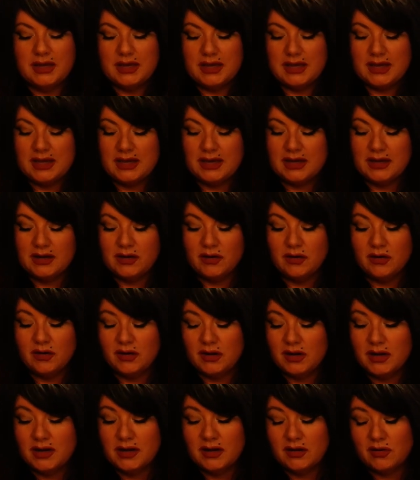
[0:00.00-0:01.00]
And
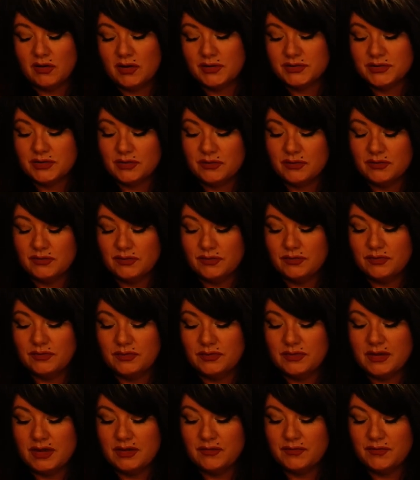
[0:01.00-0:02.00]
also
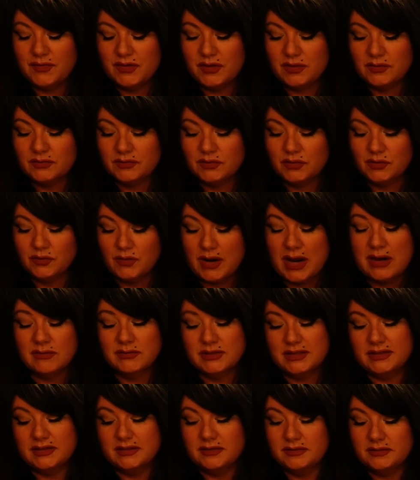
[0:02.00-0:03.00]
they felt
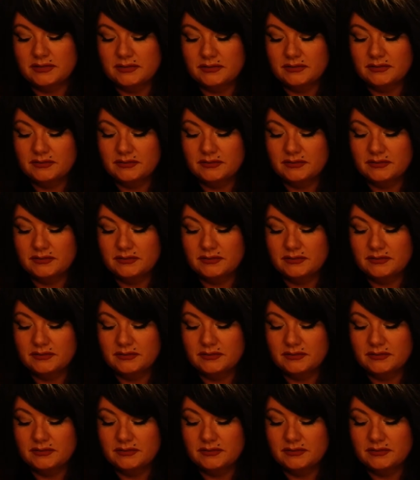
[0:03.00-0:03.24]
grounded